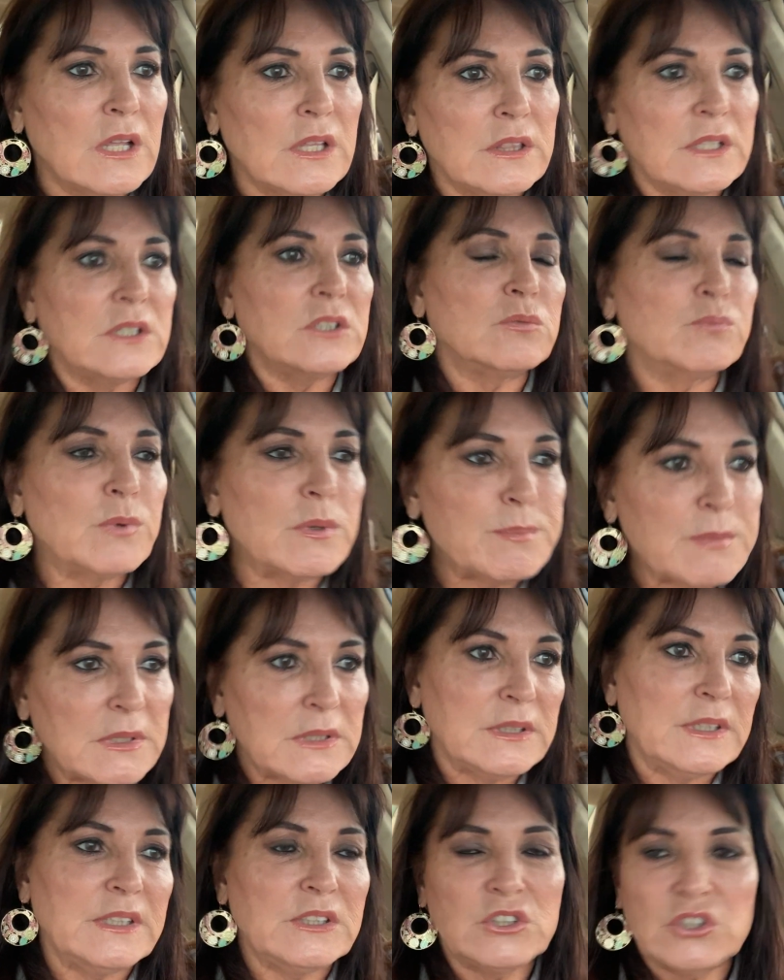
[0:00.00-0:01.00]
These
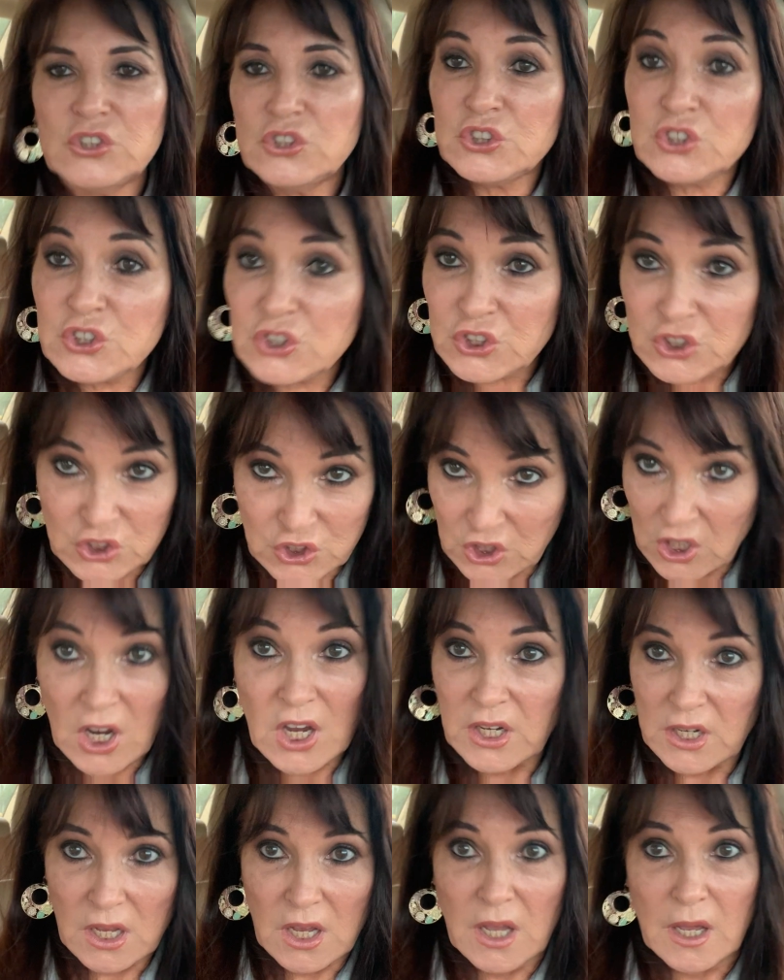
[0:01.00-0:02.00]
women need to
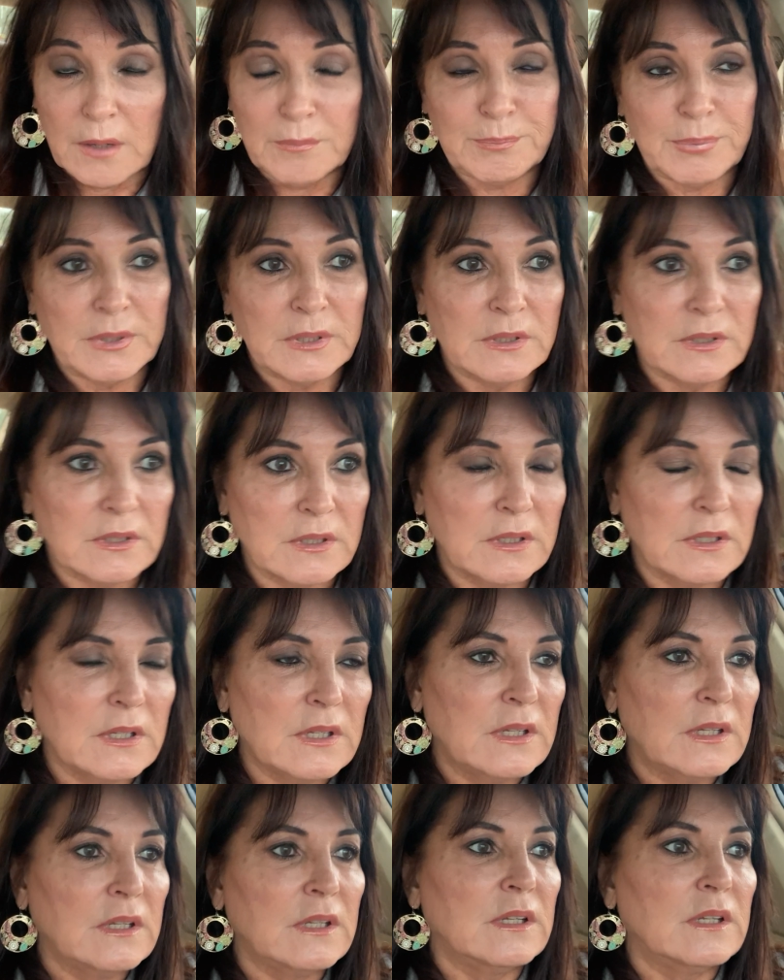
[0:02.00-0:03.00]
shut up
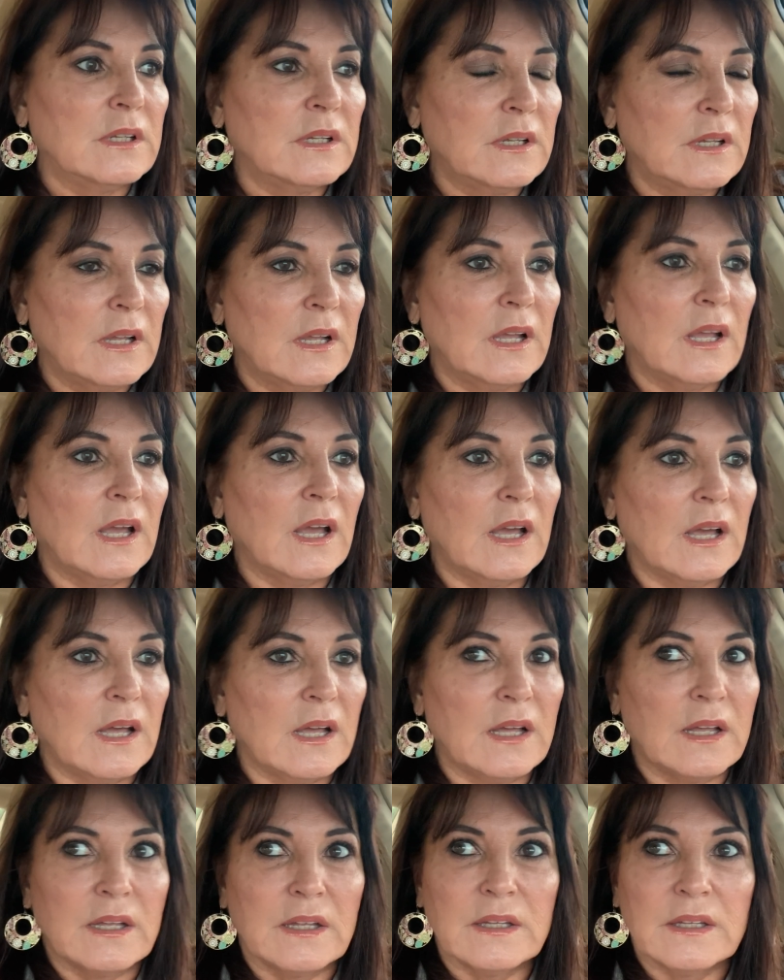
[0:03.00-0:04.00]

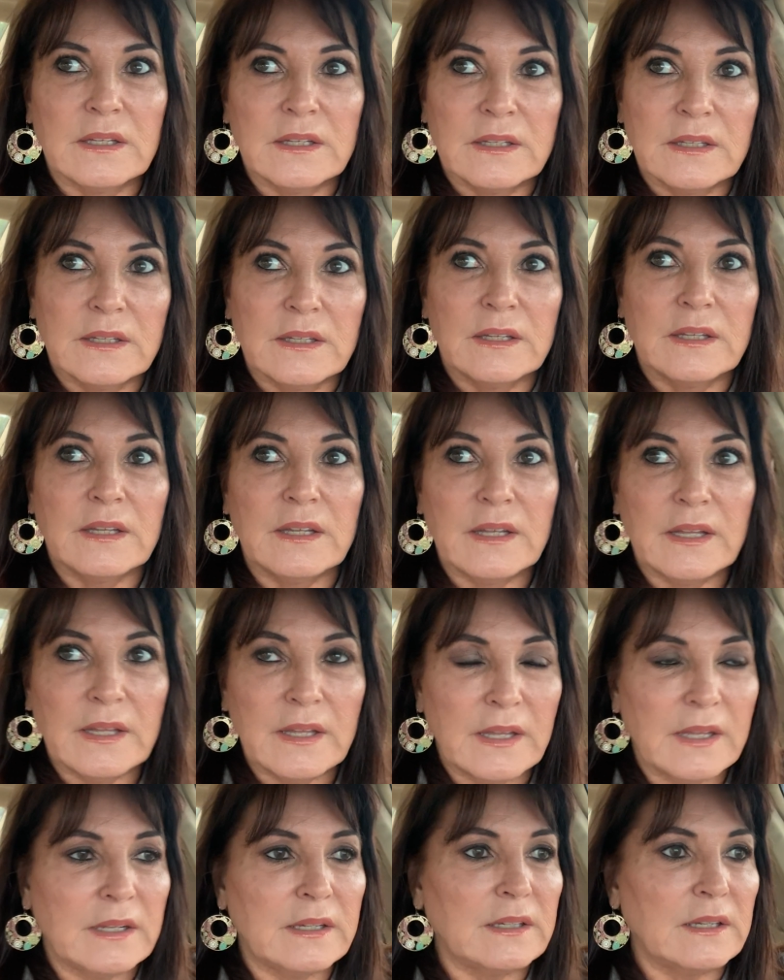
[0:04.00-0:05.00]
uh,
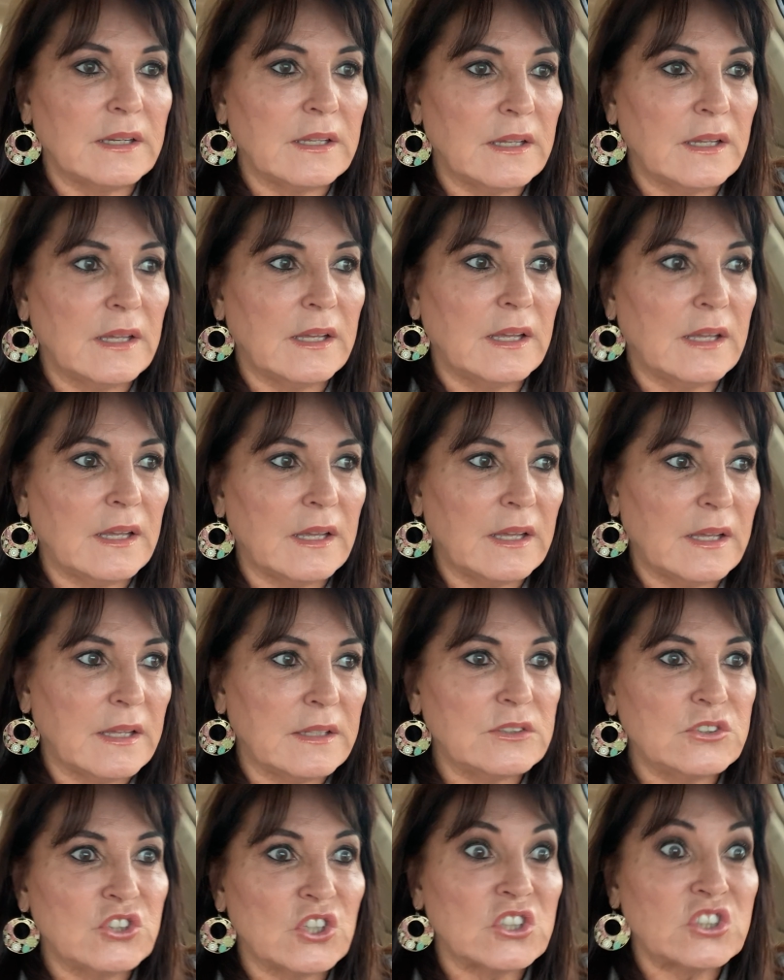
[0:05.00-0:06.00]
and
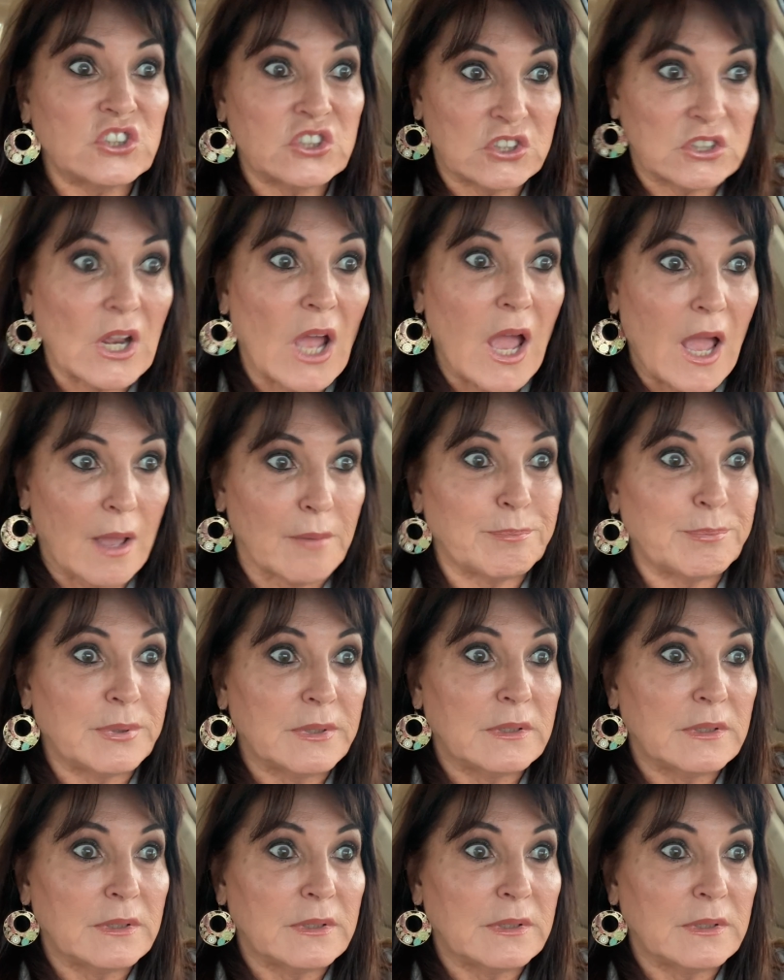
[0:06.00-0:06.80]
and just stop.